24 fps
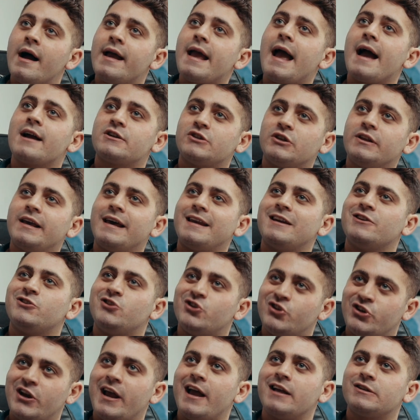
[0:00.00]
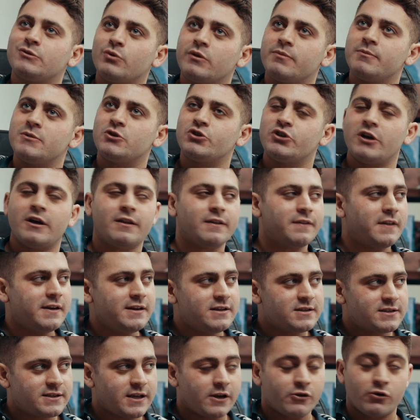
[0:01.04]
I actually had a chance with Michelle, and then
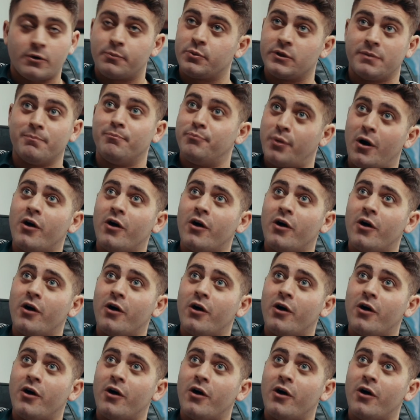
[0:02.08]
you set her up with